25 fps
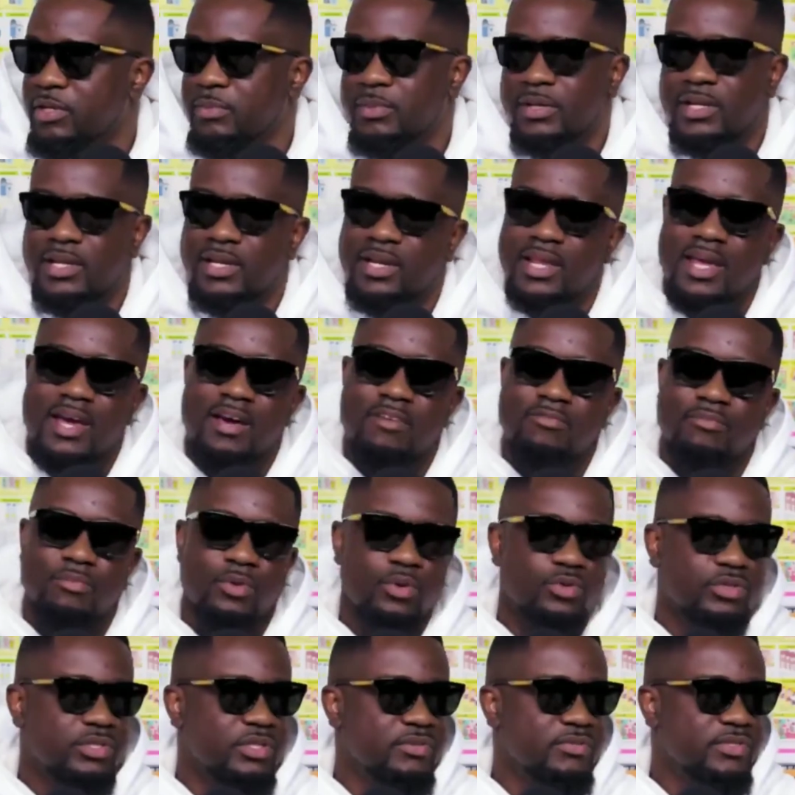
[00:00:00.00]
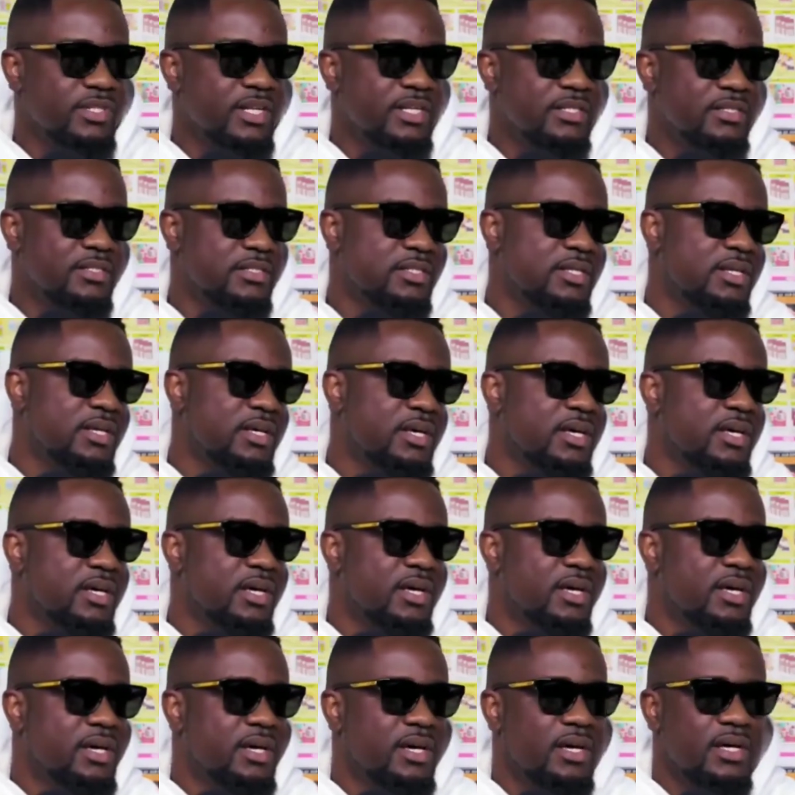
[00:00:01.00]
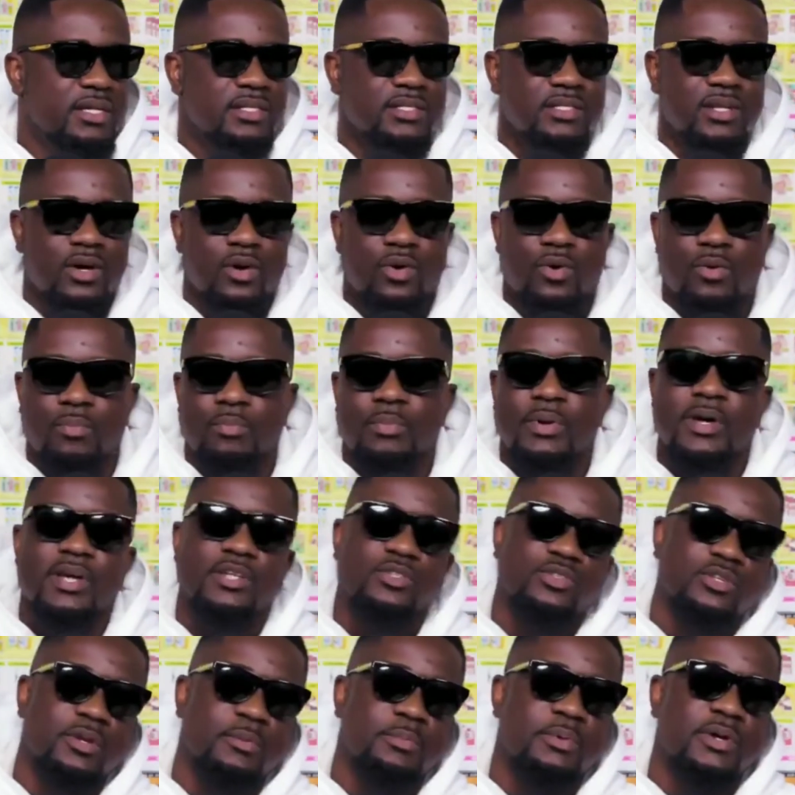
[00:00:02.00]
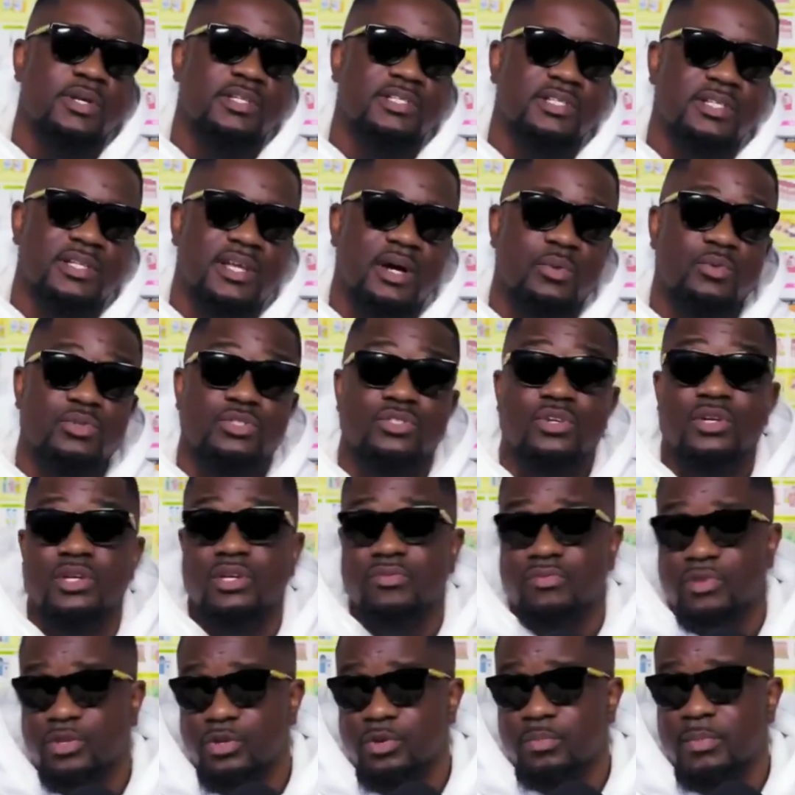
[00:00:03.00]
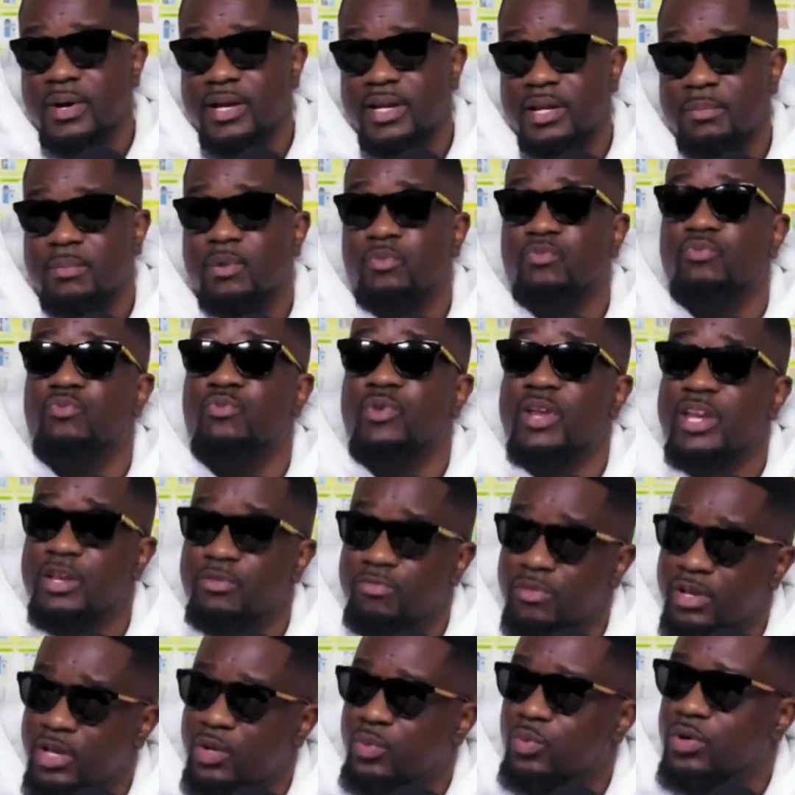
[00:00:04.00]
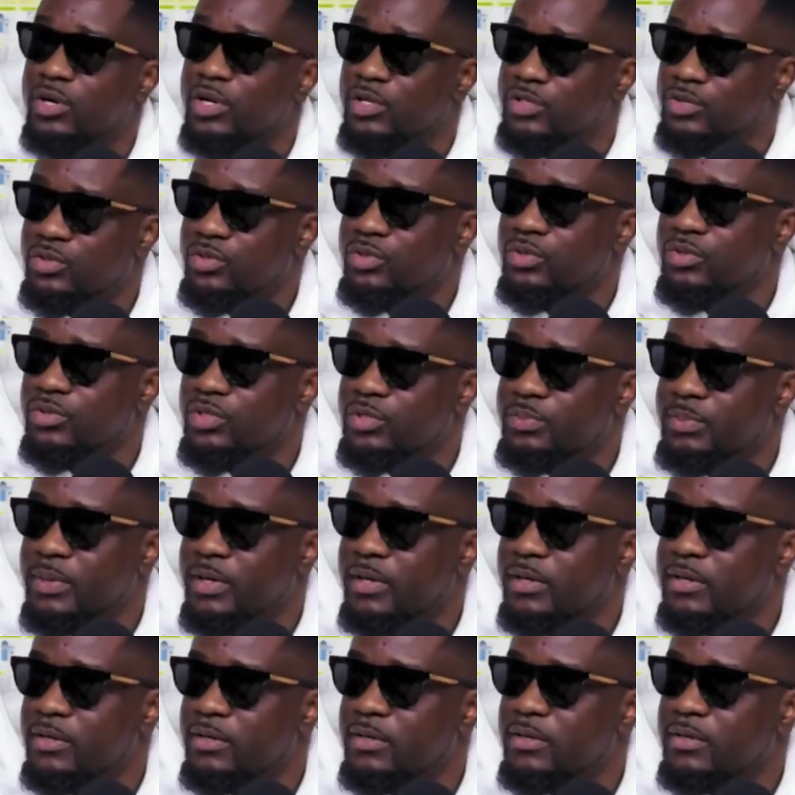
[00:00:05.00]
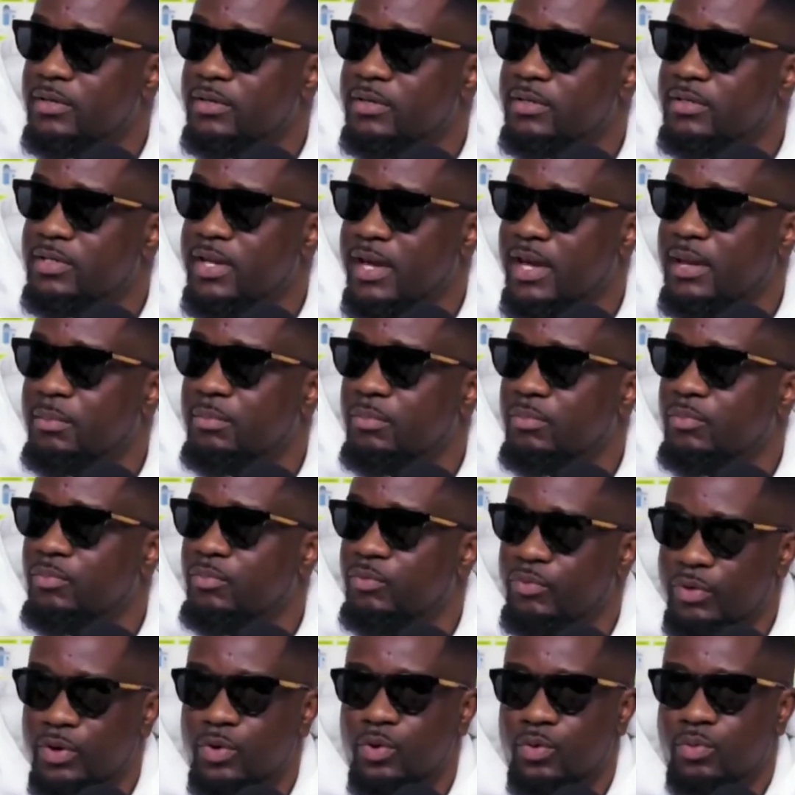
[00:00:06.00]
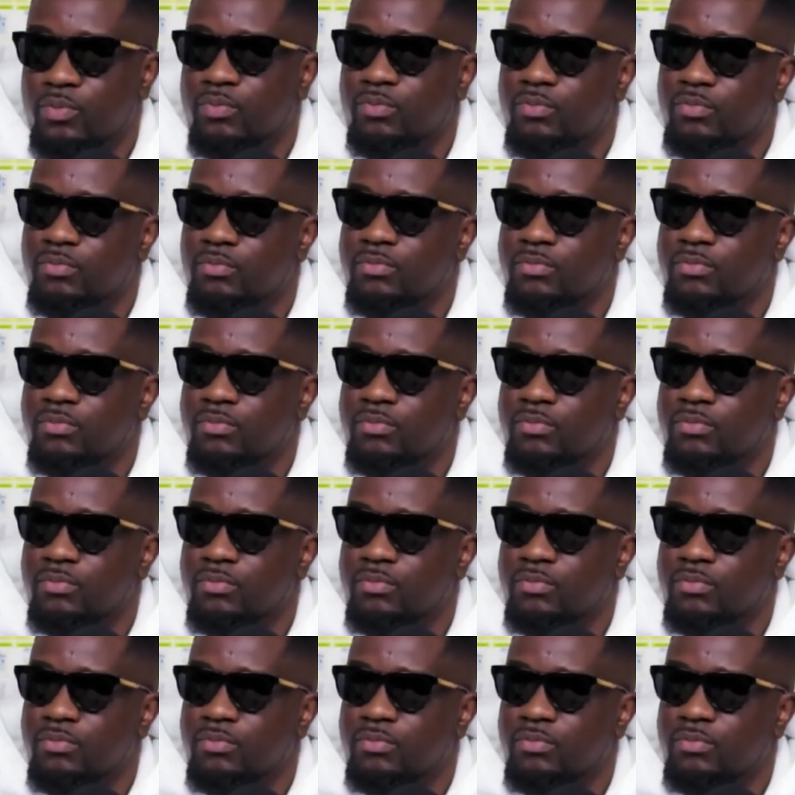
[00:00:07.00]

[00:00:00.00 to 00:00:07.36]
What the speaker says: But then they have motives that's, it's not compared to the person that was not giving you money, but really, really wanted to spend time, real,